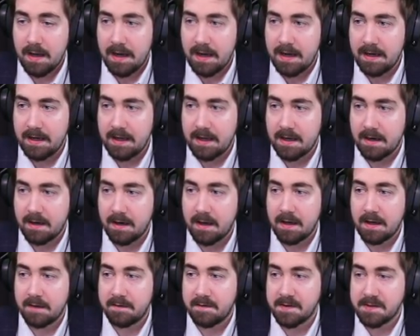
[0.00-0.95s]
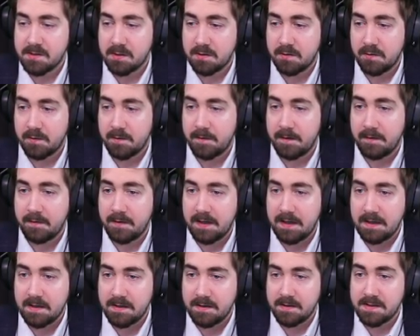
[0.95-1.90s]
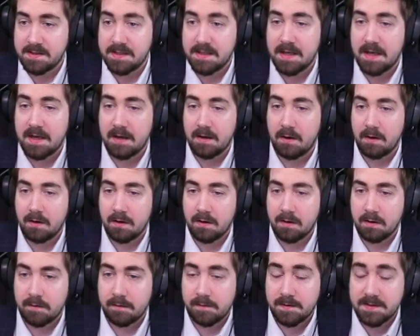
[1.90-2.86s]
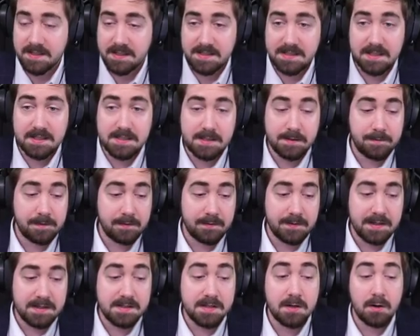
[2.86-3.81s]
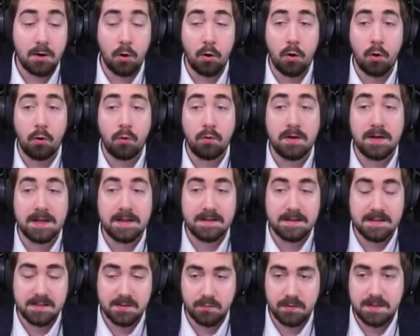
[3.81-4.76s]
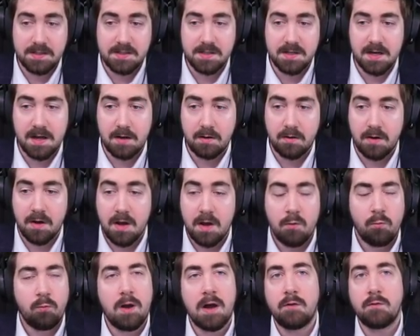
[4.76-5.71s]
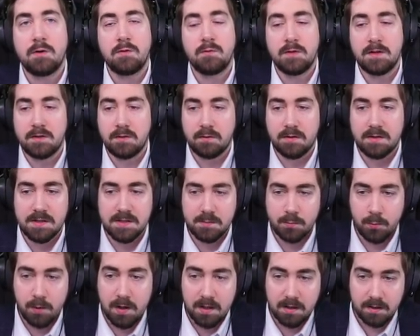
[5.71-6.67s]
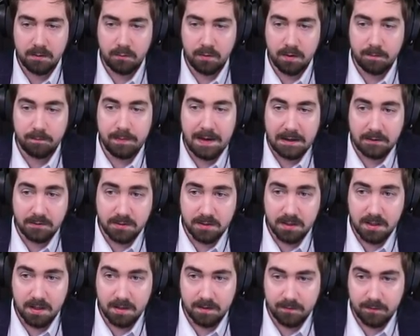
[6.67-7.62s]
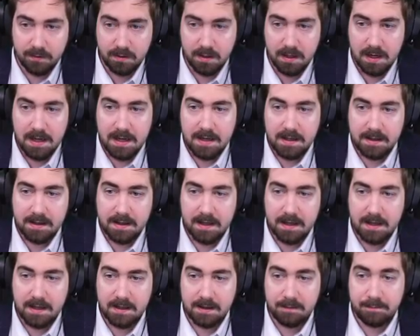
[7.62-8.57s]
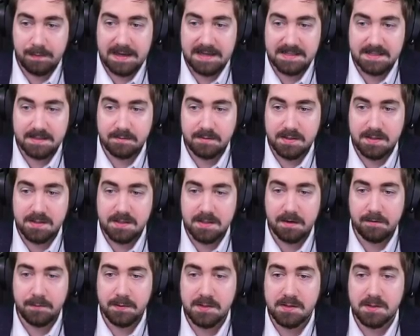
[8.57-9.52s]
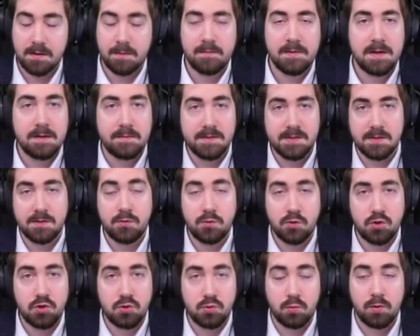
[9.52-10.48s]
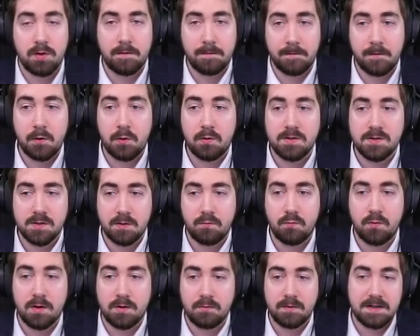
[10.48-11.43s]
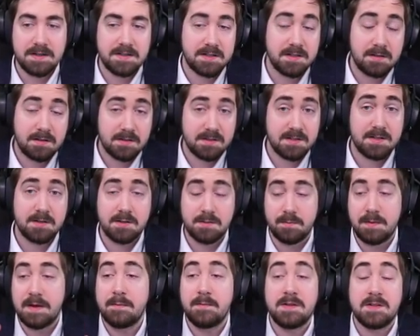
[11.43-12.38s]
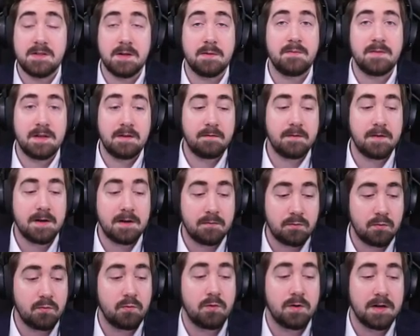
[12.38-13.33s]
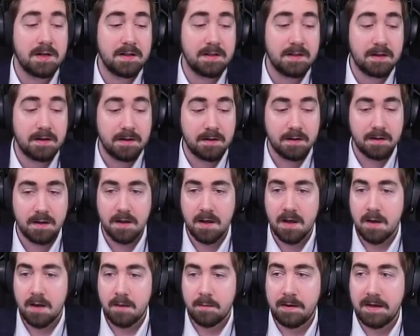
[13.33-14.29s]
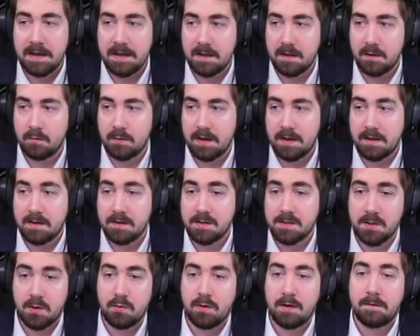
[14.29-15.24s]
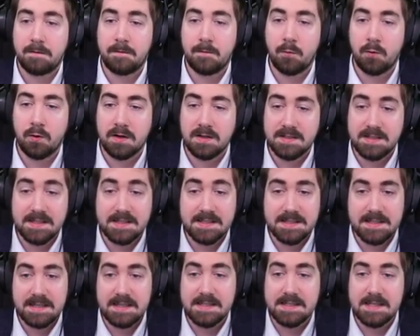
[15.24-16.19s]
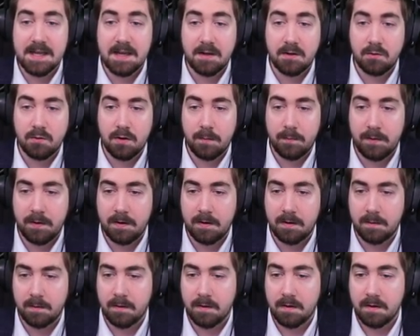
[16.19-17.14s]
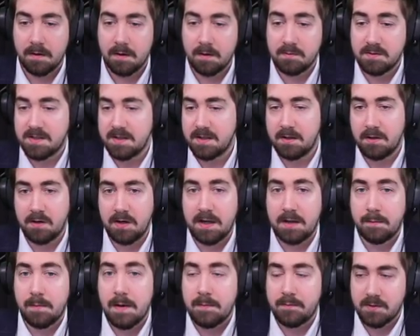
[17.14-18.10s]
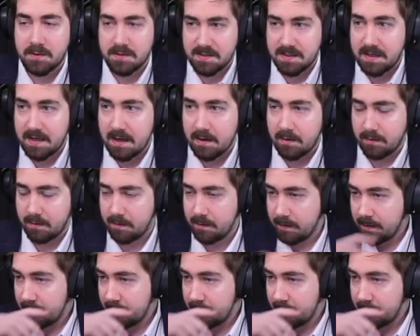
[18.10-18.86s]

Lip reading: again, like if I search for 15, you can see that 16s and 15s are only in this region now. Why would we do this? Well, we're about to cover the passives and stuff, but sometimes you just want to focus on one region because there's maybe something very rewarding there. But either way, there's only four 16s that can drop here. Obviously, the unique map doesn't count.